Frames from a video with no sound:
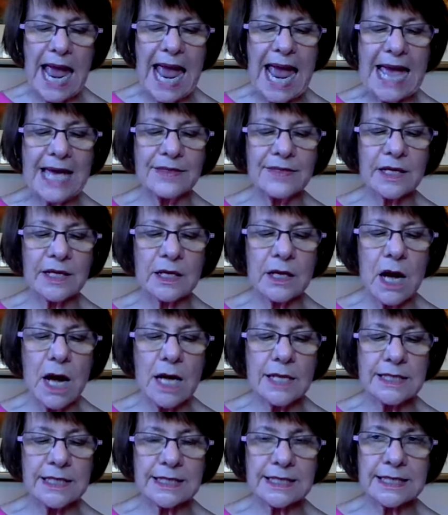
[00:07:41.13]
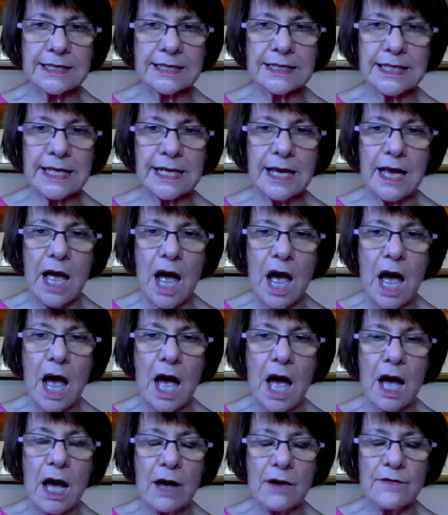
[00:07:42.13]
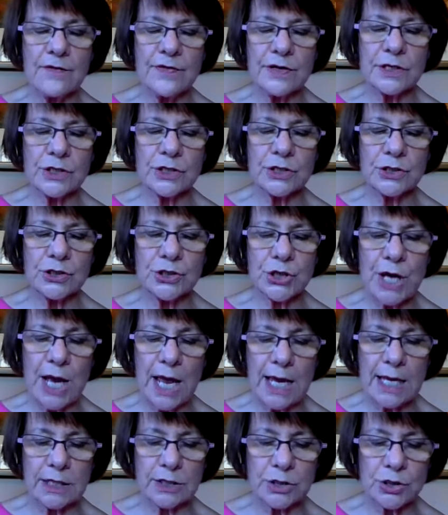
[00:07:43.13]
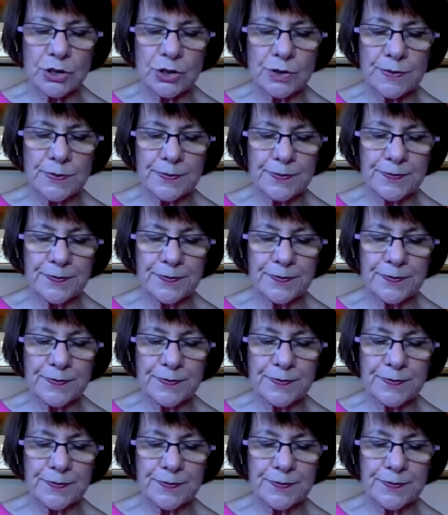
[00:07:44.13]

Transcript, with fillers: and the constancy of change.